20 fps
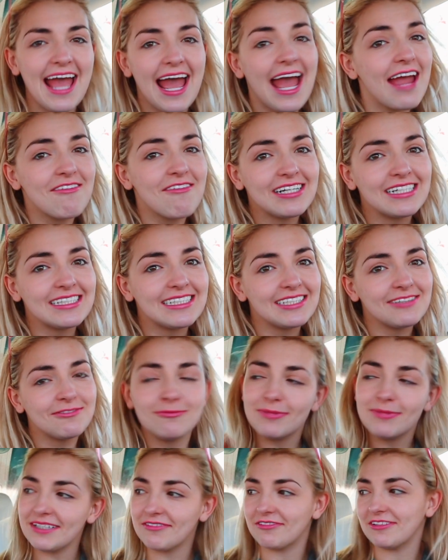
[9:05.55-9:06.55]
Everyone has a
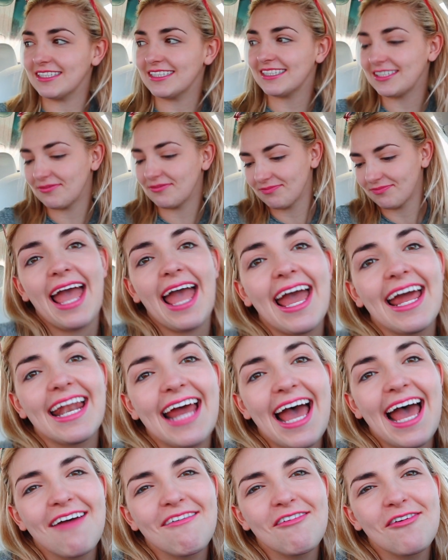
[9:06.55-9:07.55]
different preference. And
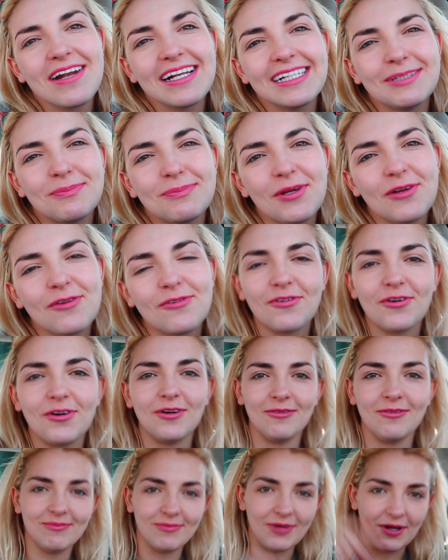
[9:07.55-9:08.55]
everyone is
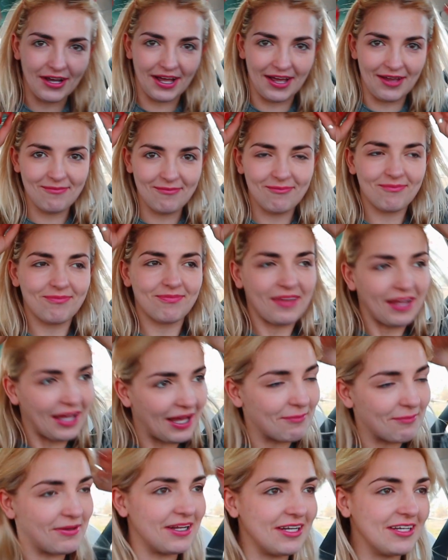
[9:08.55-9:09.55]
beautiful. Okay.
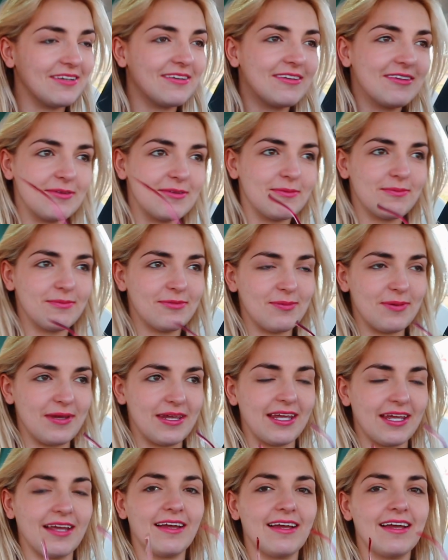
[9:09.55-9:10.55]
I'm done
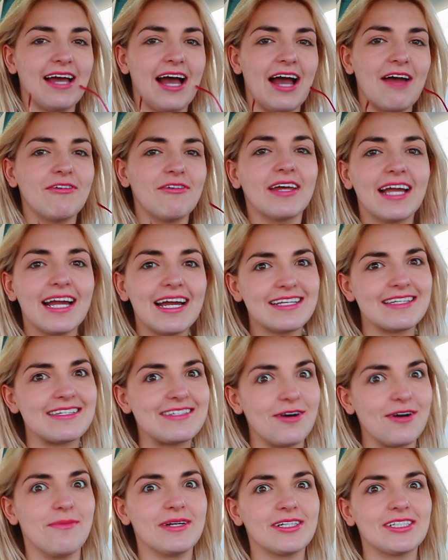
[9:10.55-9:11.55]
speaking. I feel like I had
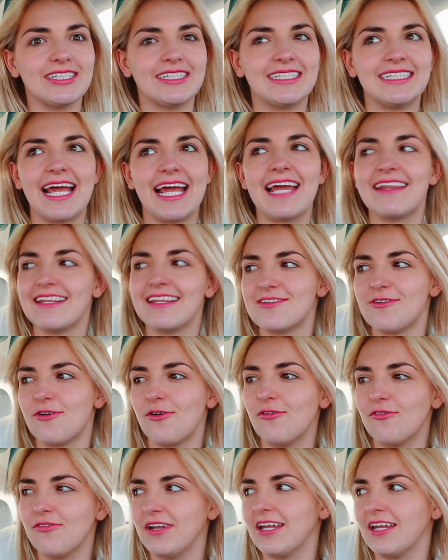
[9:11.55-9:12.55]
so much to say in this
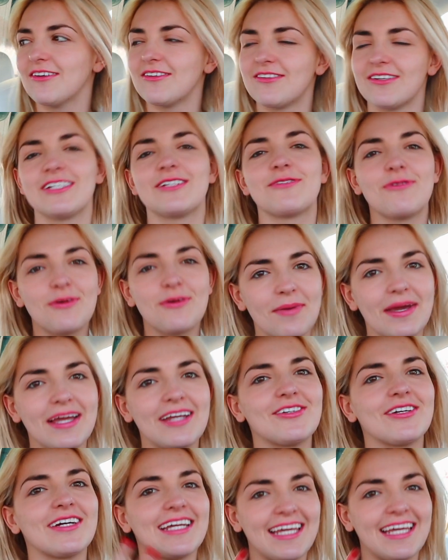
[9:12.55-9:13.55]
whole video, so I just want to make
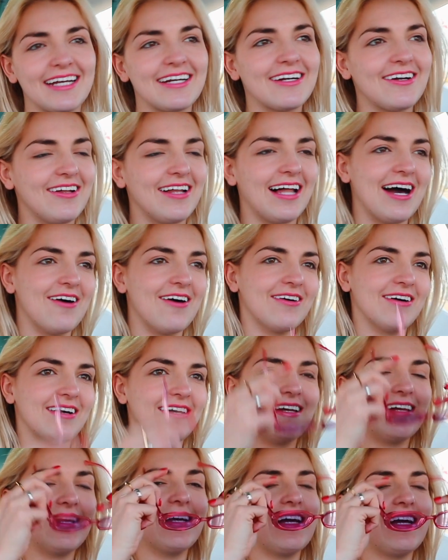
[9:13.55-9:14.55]
sure I get it all out.
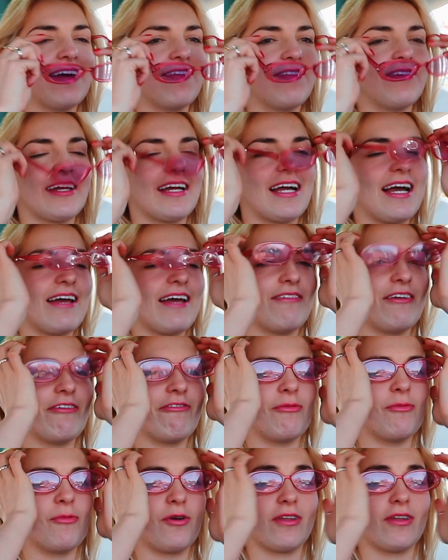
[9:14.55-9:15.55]
I feel like I have
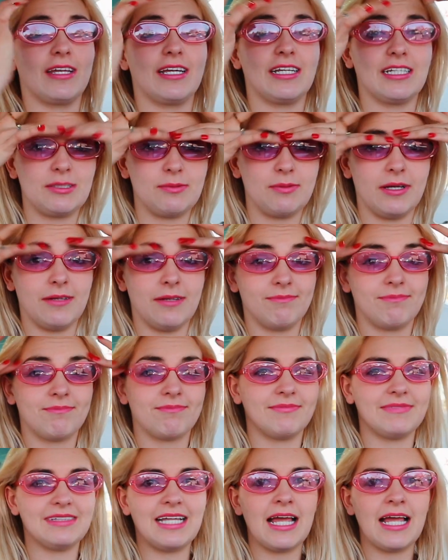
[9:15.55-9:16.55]
even more things, but
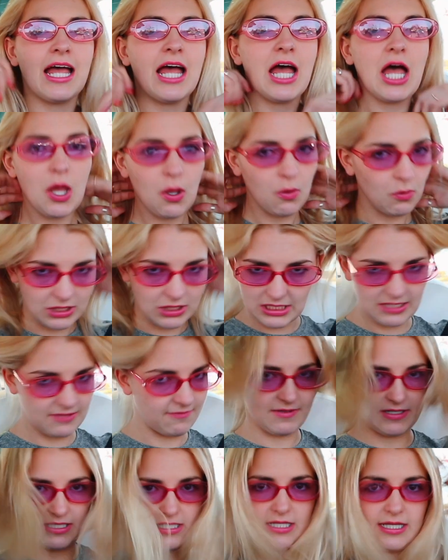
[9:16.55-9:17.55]
we'll just
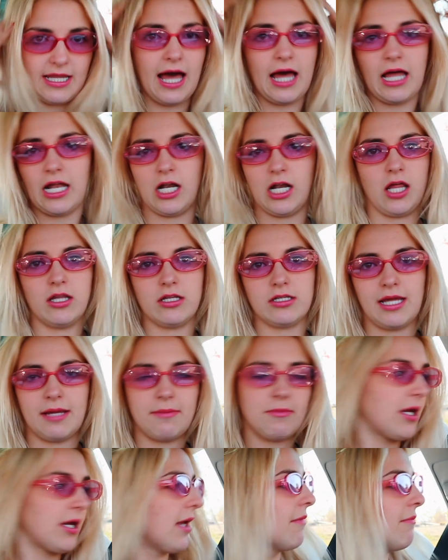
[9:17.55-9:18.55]
visit that another time, okay?